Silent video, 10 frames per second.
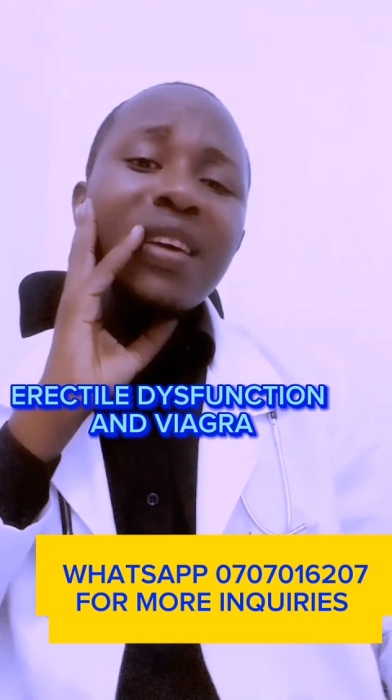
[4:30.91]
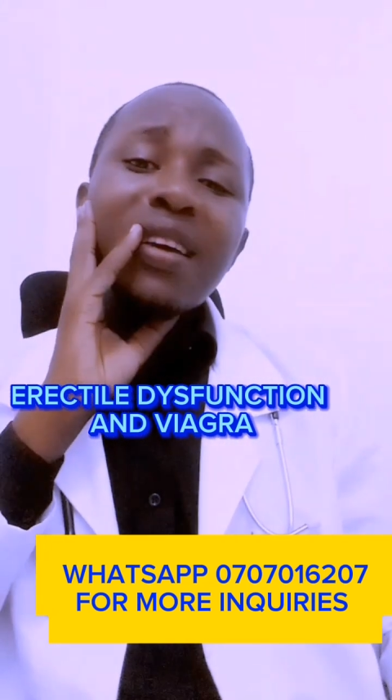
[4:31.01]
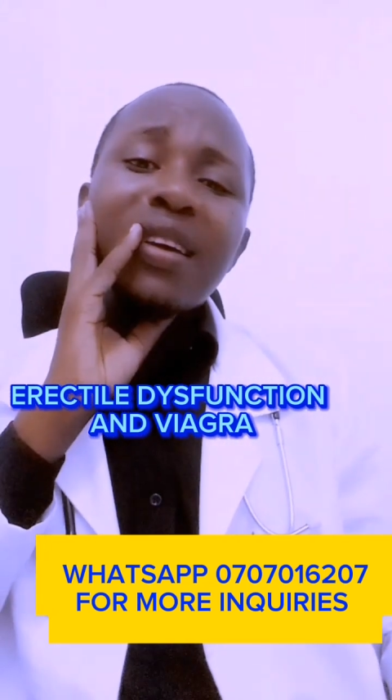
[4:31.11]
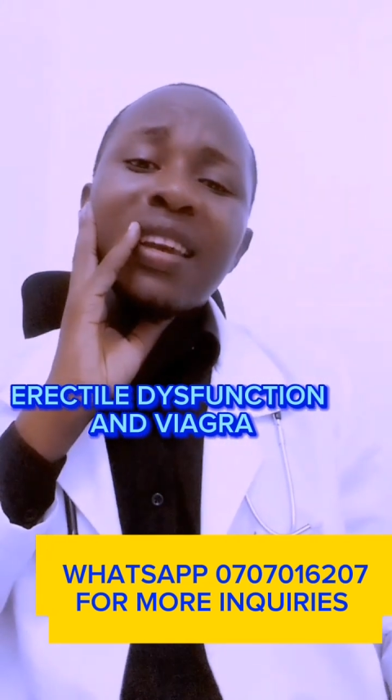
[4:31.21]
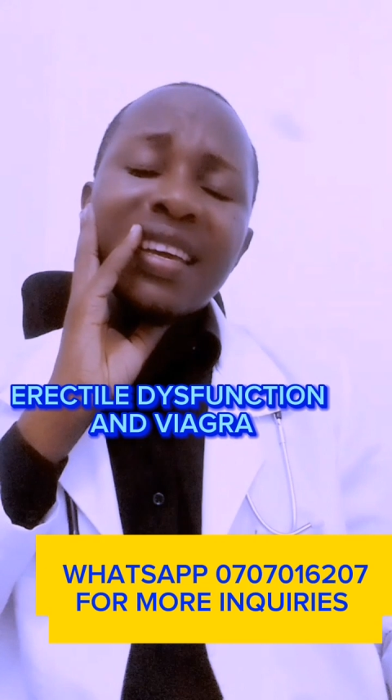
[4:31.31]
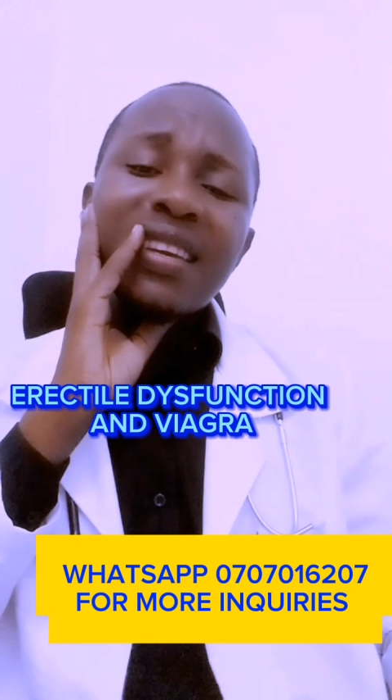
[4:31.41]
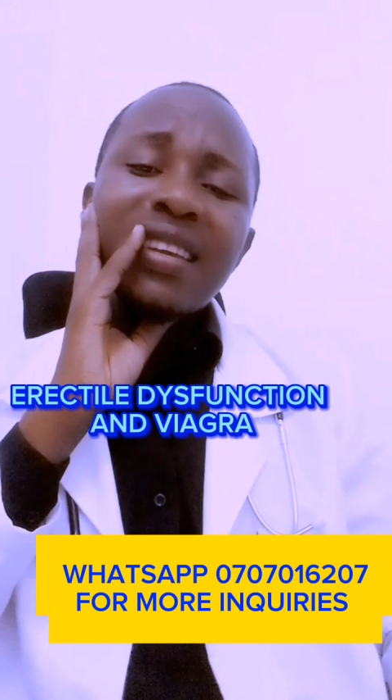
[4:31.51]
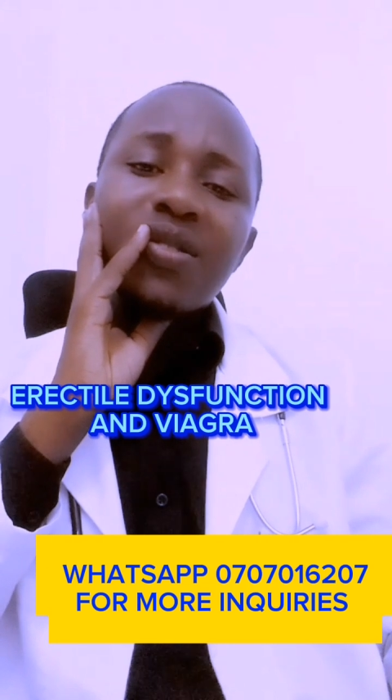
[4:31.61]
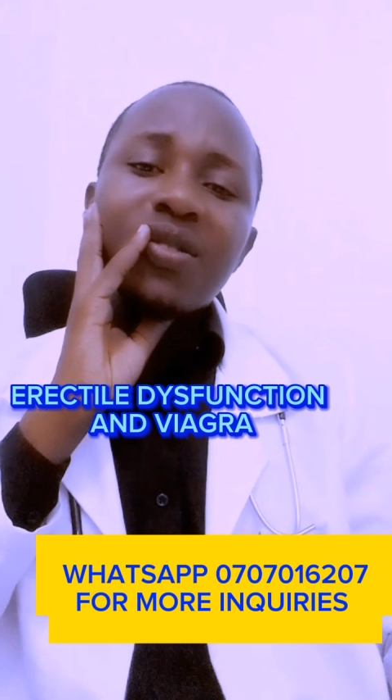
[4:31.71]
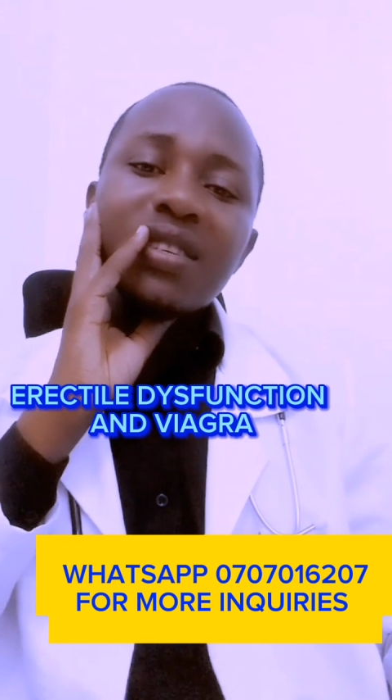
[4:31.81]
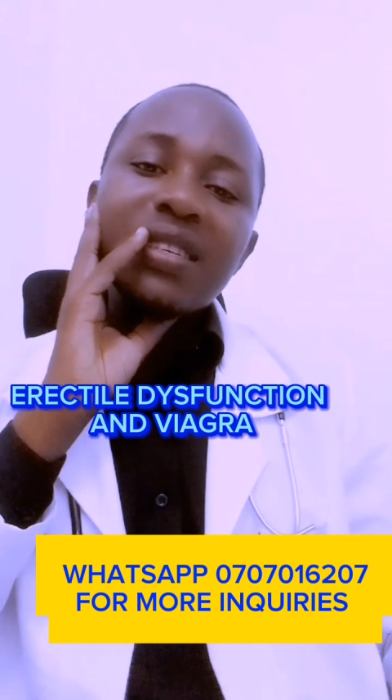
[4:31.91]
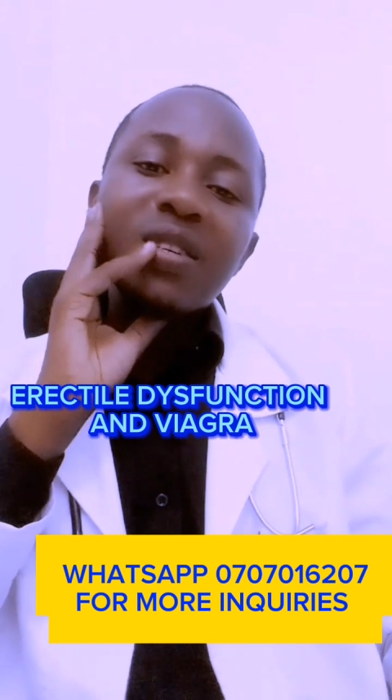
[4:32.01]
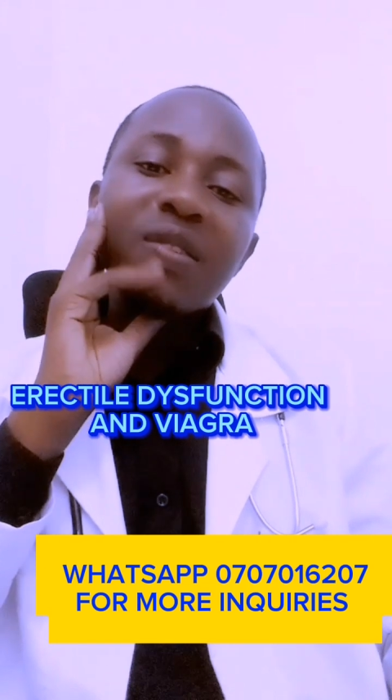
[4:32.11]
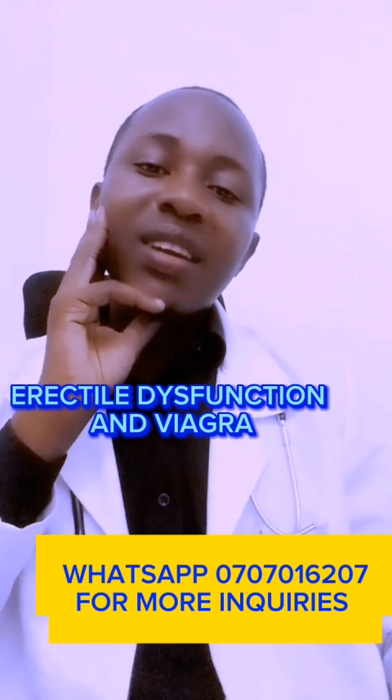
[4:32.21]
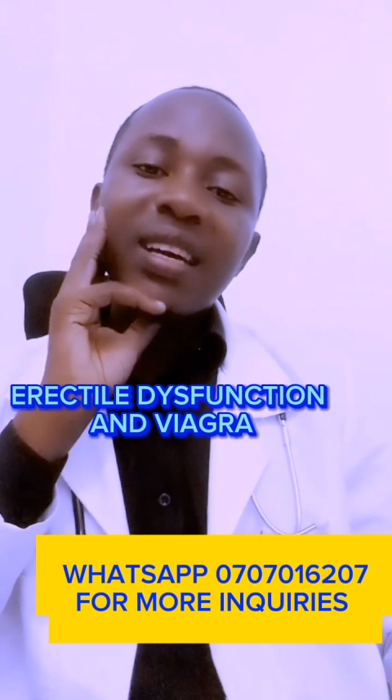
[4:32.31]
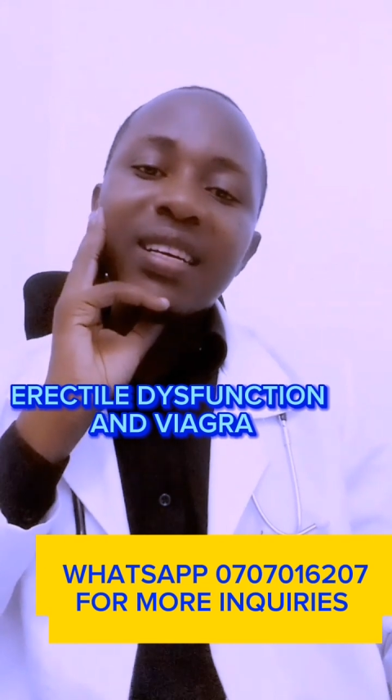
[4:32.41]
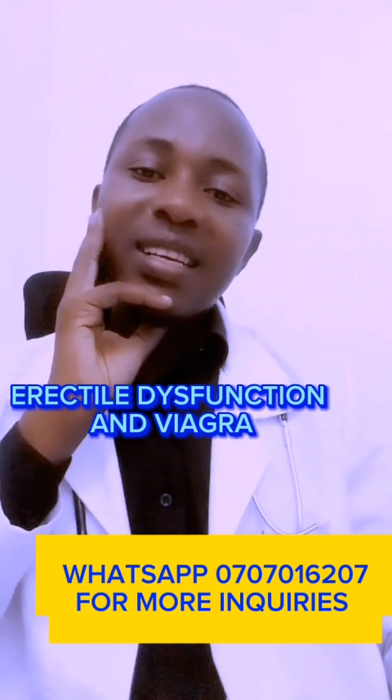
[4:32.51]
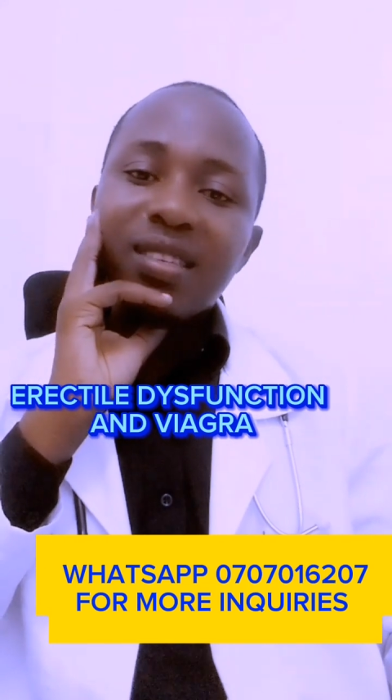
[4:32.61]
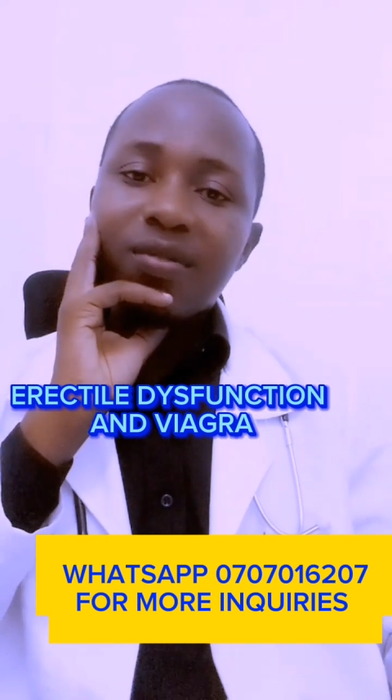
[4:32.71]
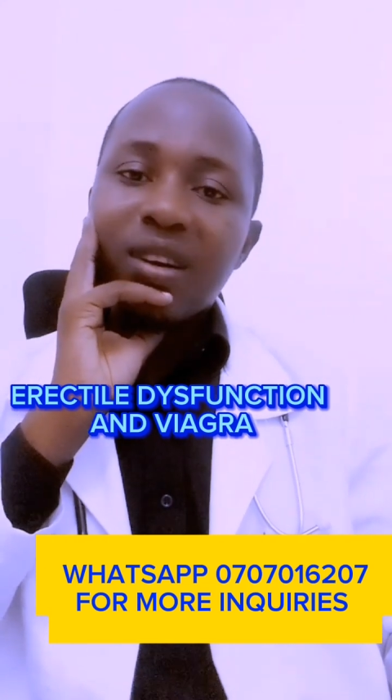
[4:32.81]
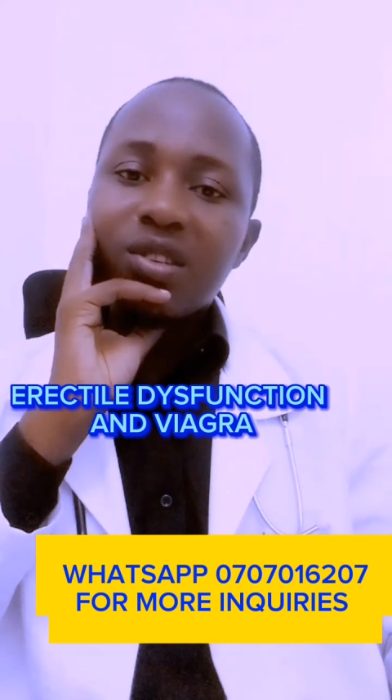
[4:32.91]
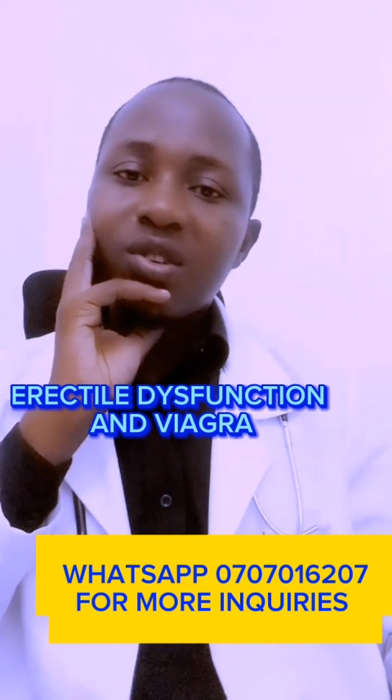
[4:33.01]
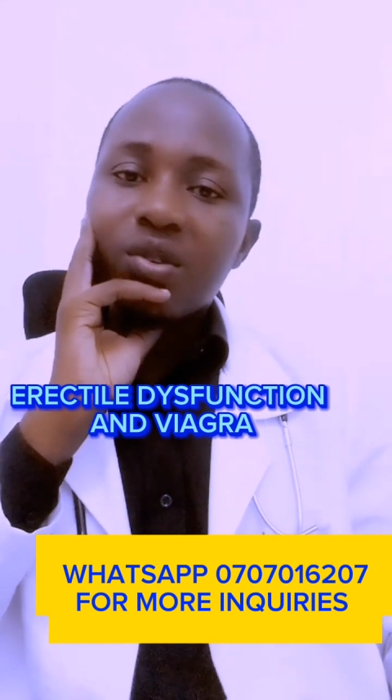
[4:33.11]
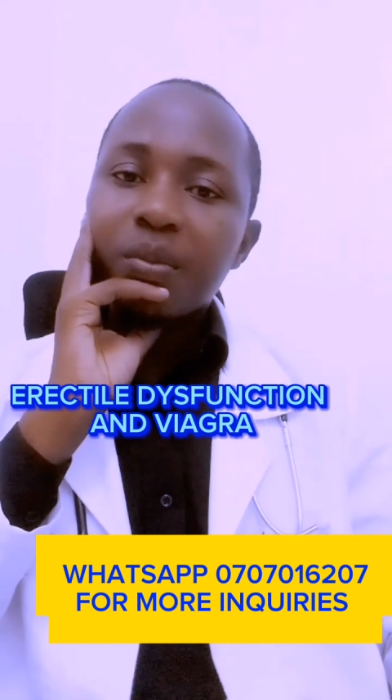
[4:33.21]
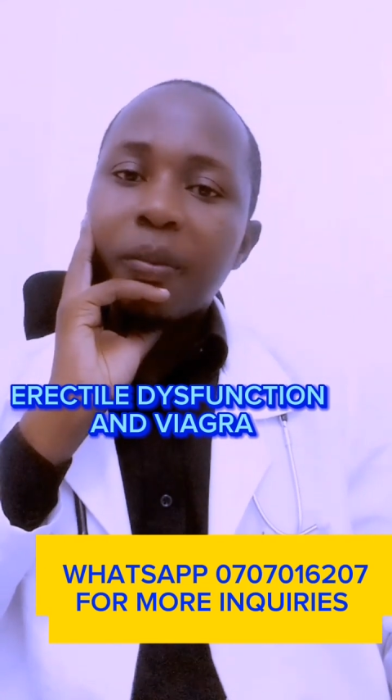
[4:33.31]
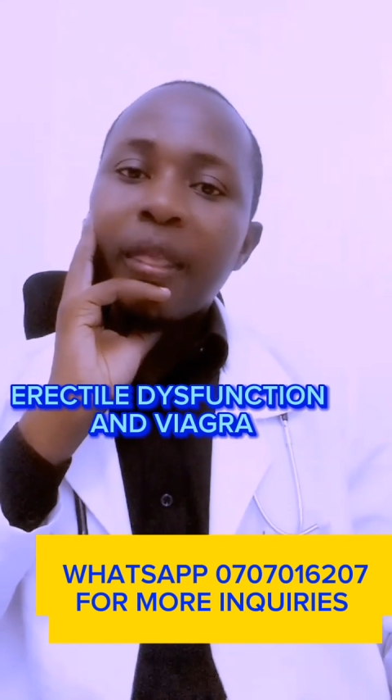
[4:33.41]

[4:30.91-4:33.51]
the leading causes of erectile dysfunction.